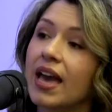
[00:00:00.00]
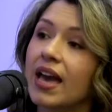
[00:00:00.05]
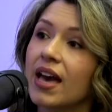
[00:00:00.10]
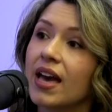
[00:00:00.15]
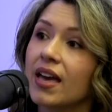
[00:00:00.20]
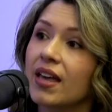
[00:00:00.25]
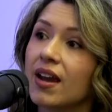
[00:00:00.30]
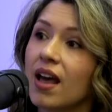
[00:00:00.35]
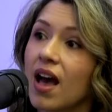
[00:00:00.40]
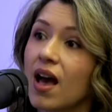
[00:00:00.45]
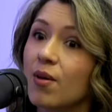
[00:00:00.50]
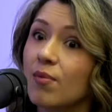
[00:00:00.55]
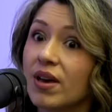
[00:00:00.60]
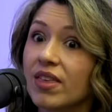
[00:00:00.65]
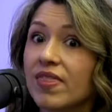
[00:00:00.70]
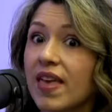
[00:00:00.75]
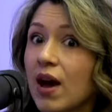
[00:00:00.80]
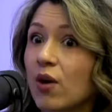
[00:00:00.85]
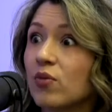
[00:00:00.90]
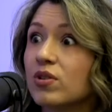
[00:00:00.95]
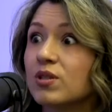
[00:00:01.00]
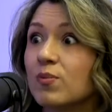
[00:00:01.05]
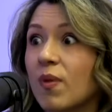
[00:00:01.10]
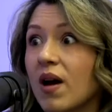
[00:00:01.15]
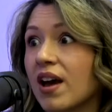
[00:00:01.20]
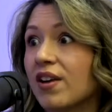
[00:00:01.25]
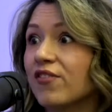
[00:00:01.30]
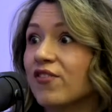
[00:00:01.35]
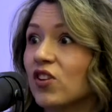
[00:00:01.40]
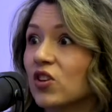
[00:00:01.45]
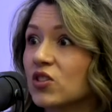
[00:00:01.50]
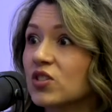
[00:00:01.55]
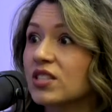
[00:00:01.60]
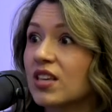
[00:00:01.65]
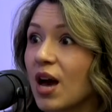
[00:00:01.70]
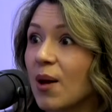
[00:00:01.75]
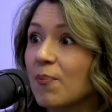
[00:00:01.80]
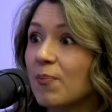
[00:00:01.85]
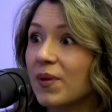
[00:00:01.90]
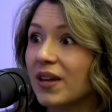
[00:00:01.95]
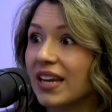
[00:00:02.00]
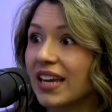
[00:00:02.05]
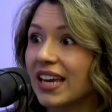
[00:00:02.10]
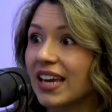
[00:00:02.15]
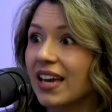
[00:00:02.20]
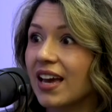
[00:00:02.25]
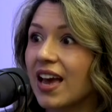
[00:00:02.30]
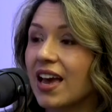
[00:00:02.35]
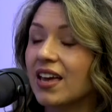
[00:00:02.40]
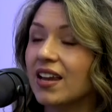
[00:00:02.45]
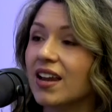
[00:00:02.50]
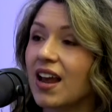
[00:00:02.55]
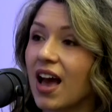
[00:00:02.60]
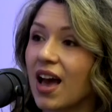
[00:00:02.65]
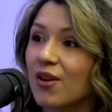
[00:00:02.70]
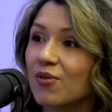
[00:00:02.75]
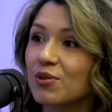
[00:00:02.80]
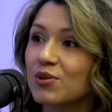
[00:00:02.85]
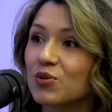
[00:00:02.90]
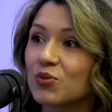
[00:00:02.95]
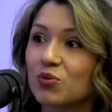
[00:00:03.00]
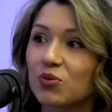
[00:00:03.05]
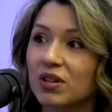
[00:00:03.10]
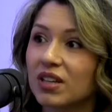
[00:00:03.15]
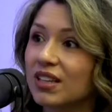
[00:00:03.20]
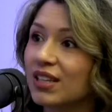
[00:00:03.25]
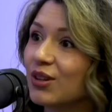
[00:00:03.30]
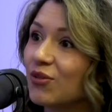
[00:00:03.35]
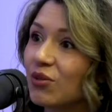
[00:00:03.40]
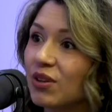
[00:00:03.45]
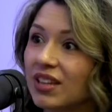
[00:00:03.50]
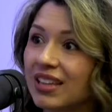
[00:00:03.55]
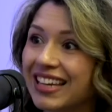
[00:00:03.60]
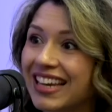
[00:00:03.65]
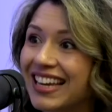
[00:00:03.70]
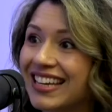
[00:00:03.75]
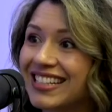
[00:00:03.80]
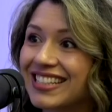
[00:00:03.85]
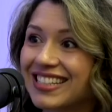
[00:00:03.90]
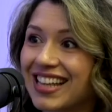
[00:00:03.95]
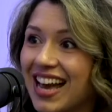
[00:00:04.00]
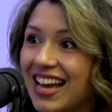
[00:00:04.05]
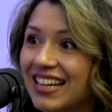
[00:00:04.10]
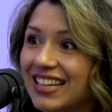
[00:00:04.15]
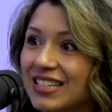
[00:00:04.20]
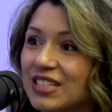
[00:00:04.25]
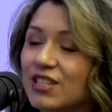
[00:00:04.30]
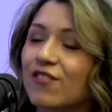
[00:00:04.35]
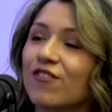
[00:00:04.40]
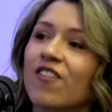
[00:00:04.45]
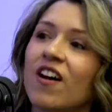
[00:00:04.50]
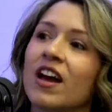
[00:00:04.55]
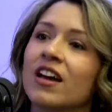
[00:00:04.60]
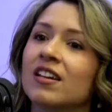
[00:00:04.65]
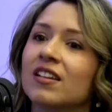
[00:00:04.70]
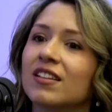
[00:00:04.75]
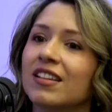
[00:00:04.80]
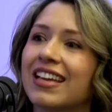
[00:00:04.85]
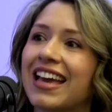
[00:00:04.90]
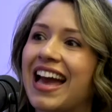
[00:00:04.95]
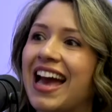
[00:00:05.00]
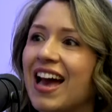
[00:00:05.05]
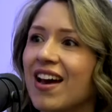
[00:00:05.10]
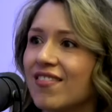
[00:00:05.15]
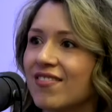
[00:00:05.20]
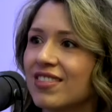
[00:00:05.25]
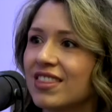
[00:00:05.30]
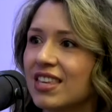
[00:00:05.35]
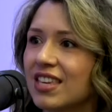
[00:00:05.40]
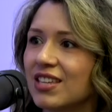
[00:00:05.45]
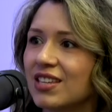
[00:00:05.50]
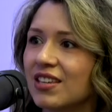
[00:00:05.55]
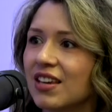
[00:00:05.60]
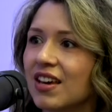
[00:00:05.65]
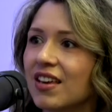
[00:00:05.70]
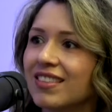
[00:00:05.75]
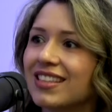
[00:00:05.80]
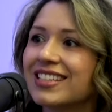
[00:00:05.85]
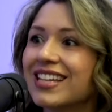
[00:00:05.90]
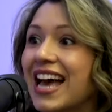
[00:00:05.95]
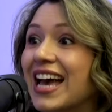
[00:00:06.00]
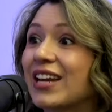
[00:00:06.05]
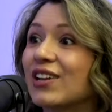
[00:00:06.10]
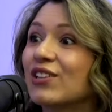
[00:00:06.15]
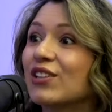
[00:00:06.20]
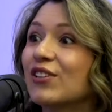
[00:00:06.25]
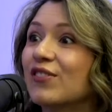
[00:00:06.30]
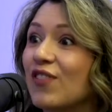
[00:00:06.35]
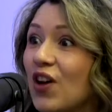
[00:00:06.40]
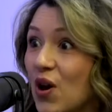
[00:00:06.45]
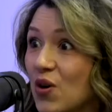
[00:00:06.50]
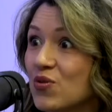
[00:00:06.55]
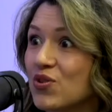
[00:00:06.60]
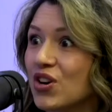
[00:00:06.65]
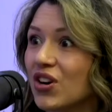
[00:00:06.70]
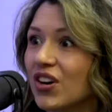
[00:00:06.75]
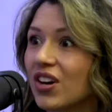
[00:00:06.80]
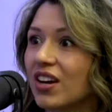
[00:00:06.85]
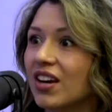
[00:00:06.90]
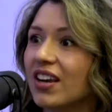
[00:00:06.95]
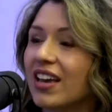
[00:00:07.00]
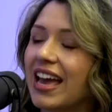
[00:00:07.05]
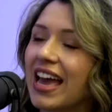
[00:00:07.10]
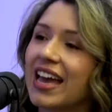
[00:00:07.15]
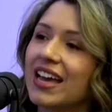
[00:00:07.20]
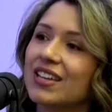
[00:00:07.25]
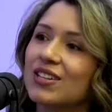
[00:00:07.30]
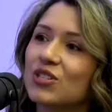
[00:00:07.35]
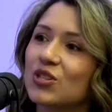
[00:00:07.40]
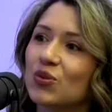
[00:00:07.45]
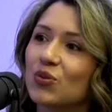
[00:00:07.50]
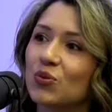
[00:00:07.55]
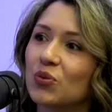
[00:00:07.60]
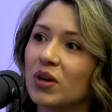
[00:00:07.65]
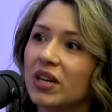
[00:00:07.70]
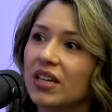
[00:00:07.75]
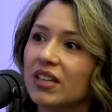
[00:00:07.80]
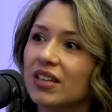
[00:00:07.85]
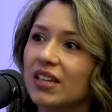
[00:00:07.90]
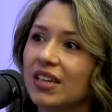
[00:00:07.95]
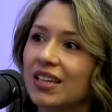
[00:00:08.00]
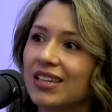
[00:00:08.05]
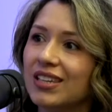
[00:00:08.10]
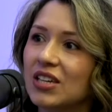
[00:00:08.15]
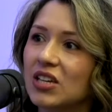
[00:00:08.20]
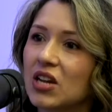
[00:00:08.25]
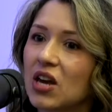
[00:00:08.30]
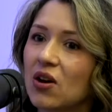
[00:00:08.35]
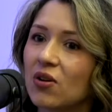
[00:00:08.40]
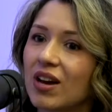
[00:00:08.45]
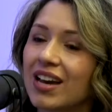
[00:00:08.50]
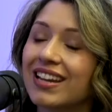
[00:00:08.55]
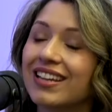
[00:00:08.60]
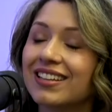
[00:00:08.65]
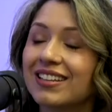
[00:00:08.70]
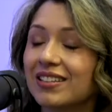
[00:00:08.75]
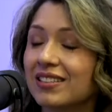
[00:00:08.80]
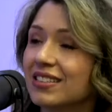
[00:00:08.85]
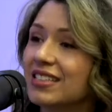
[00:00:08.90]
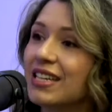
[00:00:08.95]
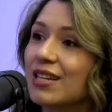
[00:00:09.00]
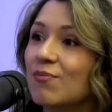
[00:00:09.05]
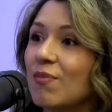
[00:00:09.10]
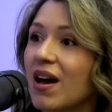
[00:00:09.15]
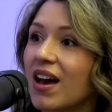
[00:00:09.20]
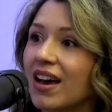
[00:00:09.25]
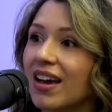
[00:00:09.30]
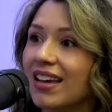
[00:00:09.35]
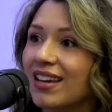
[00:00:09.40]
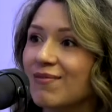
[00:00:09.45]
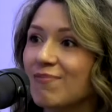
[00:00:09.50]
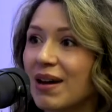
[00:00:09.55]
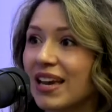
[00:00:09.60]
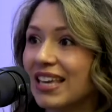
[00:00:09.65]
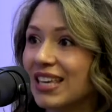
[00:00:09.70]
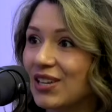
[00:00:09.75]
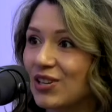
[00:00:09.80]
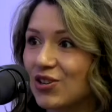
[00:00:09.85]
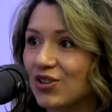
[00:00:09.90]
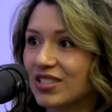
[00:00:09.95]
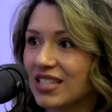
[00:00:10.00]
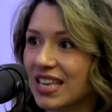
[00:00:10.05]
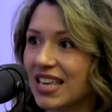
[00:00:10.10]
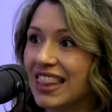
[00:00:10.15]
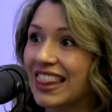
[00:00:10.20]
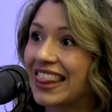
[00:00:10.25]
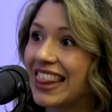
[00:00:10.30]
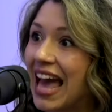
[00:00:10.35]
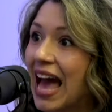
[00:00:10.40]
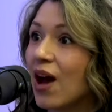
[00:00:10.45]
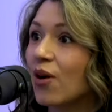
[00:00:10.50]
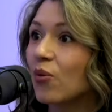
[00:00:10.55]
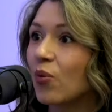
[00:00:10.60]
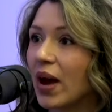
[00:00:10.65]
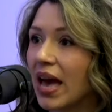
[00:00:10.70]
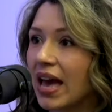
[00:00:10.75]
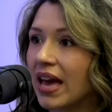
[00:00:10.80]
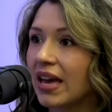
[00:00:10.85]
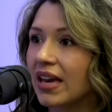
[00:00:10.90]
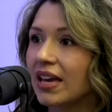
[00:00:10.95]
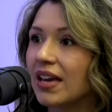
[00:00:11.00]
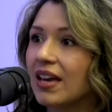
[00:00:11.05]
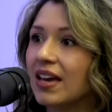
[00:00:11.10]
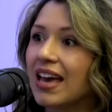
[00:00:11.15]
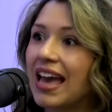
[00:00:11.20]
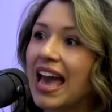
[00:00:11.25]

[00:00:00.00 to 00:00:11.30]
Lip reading: and that was my first company. And I was really, really excited to finally have the title of owner and to really, kind of dig my heels in that way.